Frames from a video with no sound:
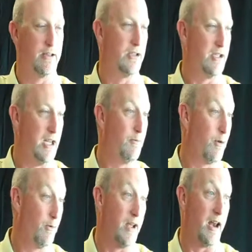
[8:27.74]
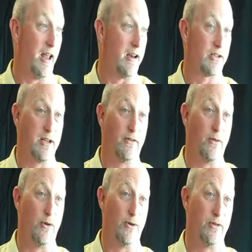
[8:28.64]
against a team where we got a lot of
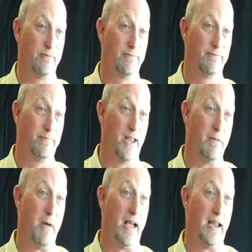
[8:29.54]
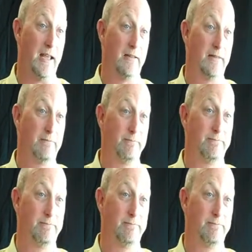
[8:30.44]
stuff going on in the back end.